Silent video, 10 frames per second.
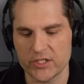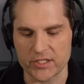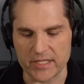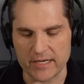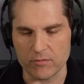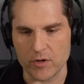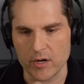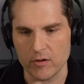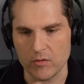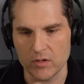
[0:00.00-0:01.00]
It's just I don't
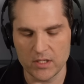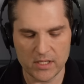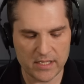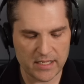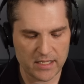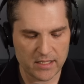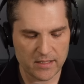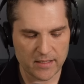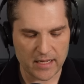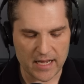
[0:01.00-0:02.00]
know.
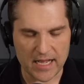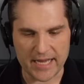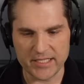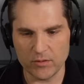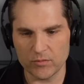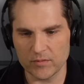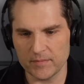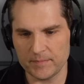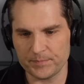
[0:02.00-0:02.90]
I don't